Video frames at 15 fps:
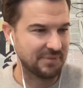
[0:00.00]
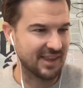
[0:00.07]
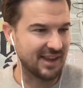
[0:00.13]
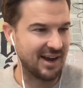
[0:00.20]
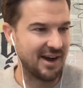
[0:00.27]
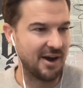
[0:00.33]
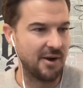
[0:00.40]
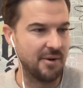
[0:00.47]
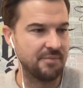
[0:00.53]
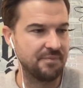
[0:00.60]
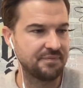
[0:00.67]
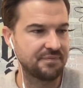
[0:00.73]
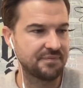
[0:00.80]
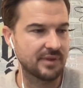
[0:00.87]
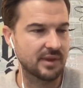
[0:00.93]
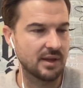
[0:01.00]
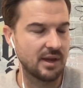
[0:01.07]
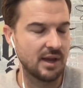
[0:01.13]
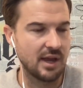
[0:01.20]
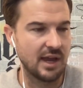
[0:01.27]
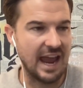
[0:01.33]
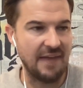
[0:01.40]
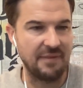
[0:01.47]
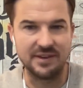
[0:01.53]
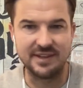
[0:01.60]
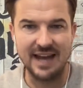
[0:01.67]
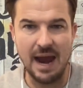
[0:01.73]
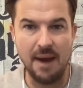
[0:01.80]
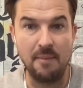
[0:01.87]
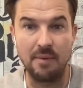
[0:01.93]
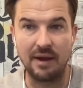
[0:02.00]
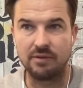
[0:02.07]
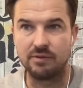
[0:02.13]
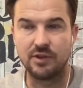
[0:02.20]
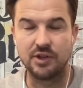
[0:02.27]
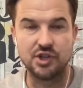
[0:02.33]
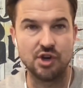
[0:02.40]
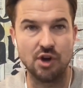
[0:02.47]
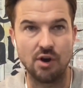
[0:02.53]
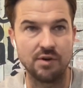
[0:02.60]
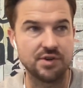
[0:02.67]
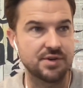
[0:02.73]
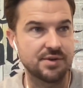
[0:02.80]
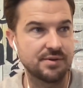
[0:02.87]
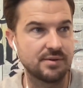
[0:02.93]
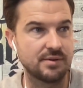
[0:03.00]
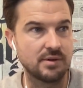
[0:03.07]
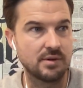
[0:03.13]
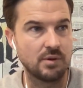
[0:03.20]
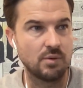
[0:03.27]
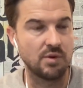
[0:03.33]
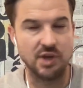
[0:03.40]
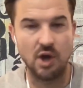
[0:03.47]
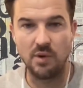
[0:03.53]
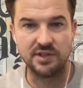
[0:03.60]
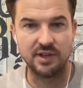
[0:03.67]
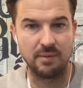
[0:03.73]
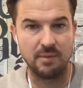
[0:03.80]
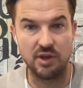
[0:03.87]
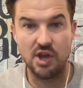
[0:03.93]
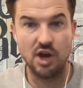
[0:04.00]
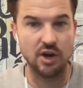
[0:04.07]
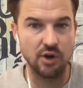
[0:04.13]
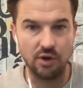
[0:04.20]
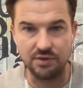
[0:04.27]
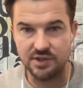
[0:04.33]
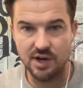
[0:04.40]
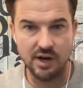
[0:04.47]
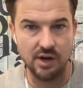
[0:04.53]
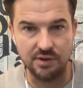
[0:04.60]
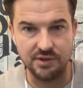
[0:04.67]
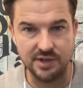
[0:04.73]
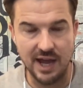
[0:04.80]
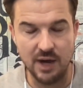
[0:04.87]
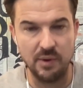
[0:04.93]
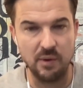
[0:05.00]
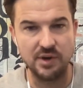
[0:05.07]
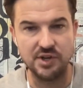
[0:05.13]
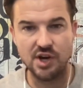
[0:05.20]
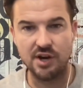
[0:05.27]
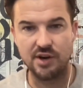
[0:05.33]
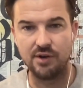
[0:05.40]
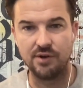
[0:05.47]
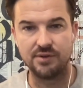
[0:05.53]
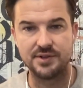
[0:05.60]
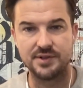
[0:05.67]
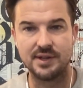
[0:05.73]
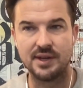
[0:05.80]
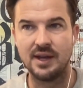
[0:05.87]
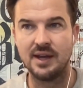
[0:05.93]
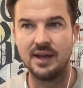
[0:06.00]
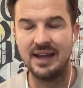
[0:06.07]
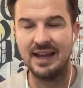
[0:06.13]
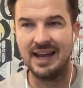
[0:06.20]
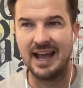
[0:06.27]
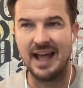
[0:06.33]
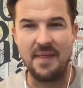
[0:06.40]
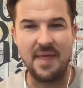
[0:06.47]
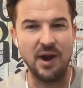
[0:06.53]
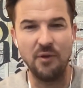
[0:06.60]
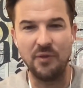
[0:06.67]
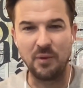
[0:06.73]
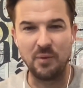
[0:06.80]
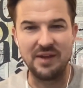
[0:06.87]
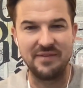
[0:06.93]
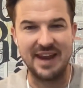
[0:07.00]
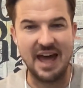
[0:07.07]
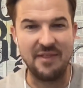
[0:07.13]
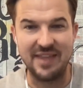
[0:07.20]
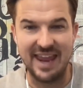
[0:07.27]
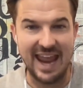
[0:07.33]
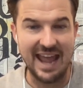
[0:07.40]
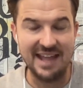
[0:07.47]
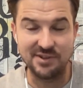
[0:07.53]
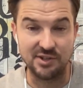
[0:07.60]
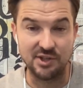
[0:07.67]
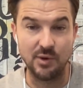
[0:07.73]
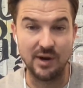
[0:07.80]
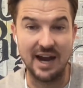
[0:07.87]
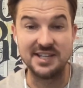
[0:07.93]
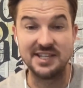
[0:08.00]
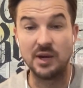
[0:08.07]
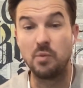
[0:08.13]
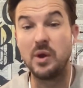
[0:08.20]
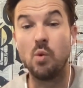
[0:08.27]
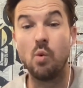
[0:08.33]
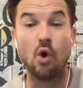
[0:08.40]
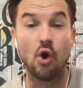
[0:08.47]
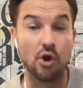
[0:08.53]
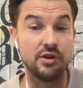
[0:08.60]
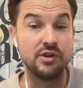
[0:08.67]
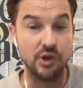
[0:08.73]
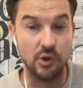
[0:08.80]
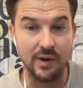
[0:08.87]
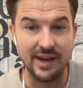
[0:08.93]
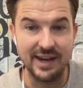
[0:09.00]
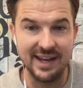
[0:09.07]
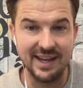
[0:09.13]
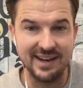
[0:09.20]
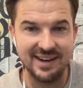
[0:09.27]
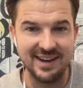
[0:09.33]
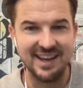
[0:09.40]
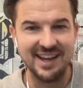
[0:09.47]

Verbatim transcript: Um, at the time, like the church was always talking about young adults, young adults. How do we reach young adults? And I don't think we even had the answer to it. I just think we were doing it.